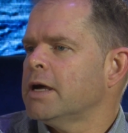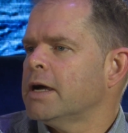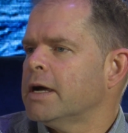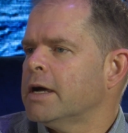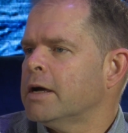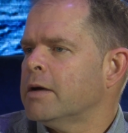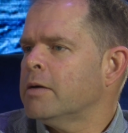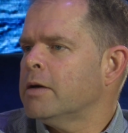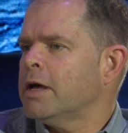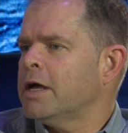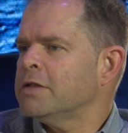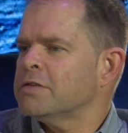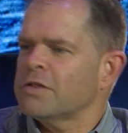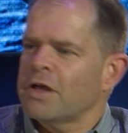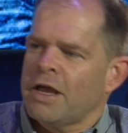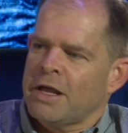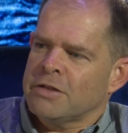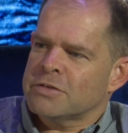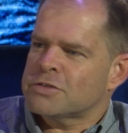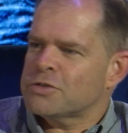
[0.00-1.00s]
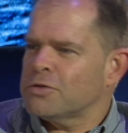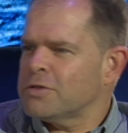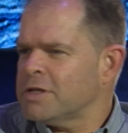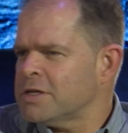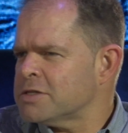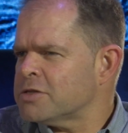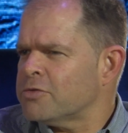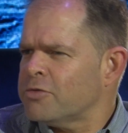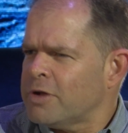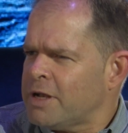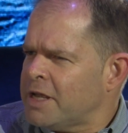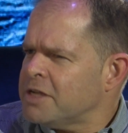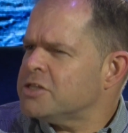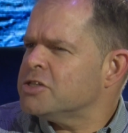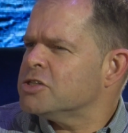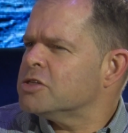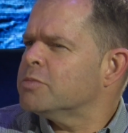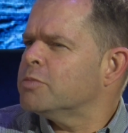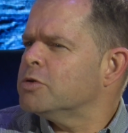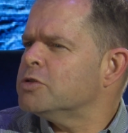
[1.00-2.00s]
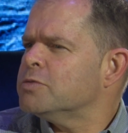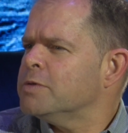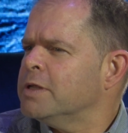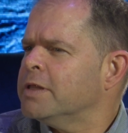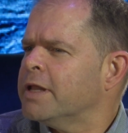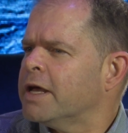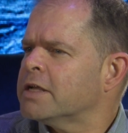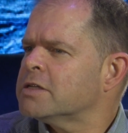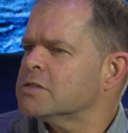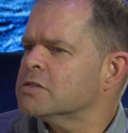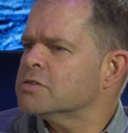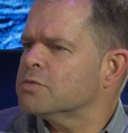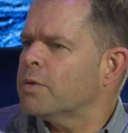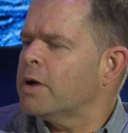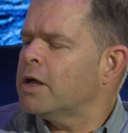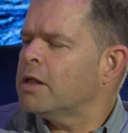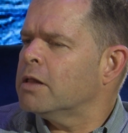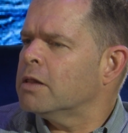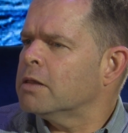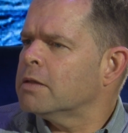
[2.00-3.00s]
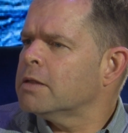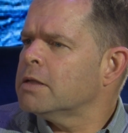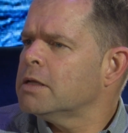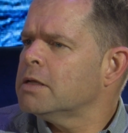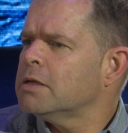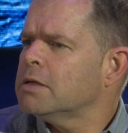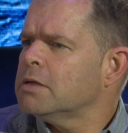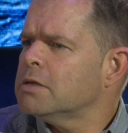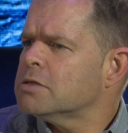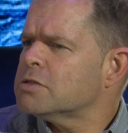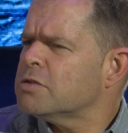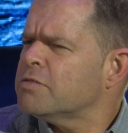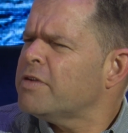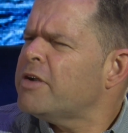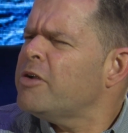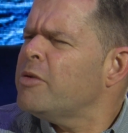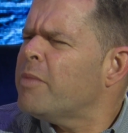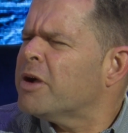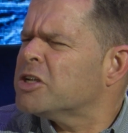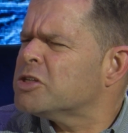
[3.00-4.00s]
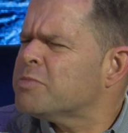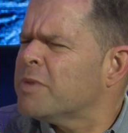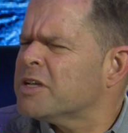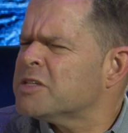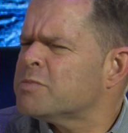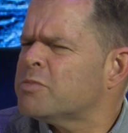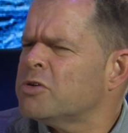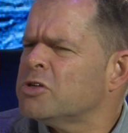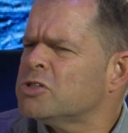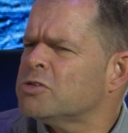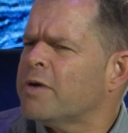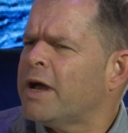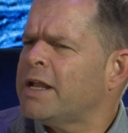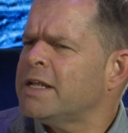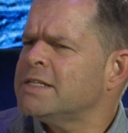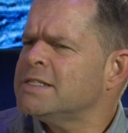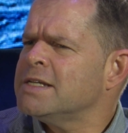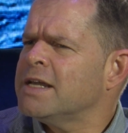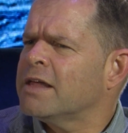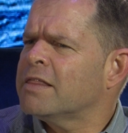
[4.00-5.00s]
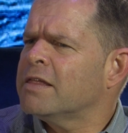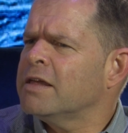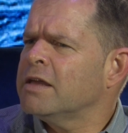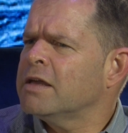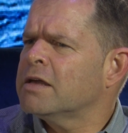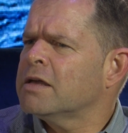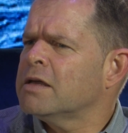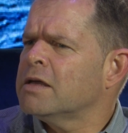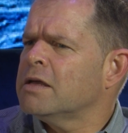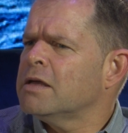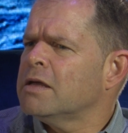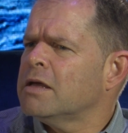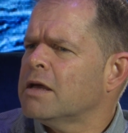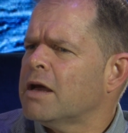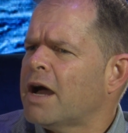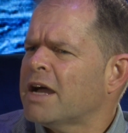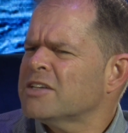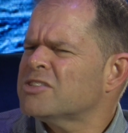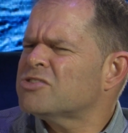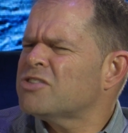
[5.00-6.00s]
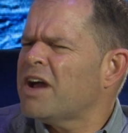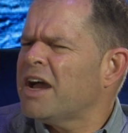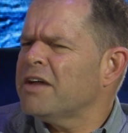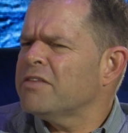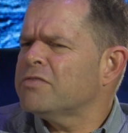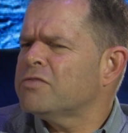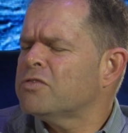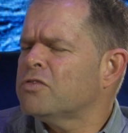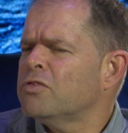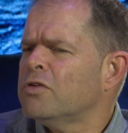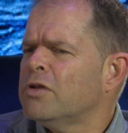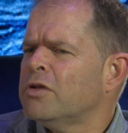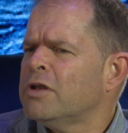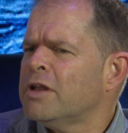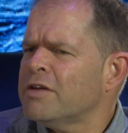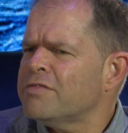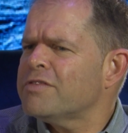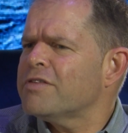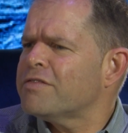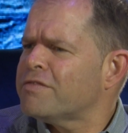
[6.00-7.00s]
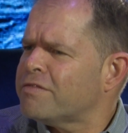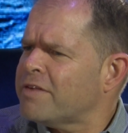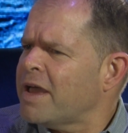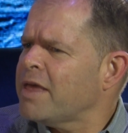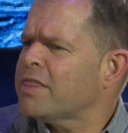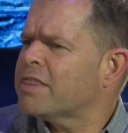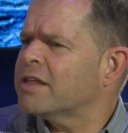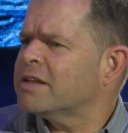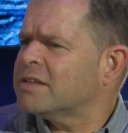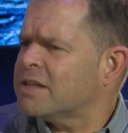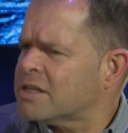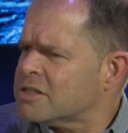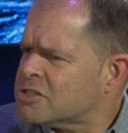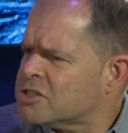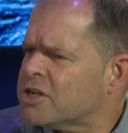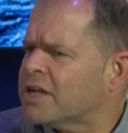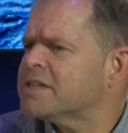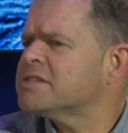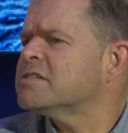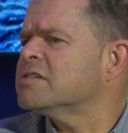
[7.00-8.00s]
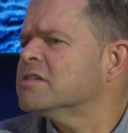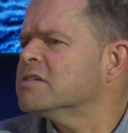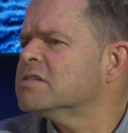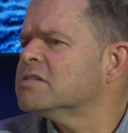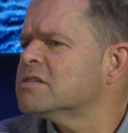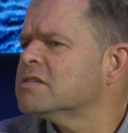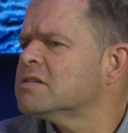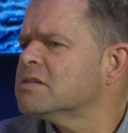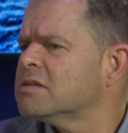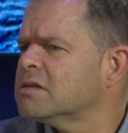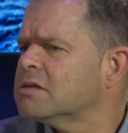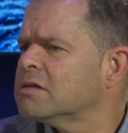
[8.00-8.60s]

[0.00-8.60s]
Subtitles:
and so there's a relationship between that as well. So very much my spirituality, I think, I strive to live a faith that does justice.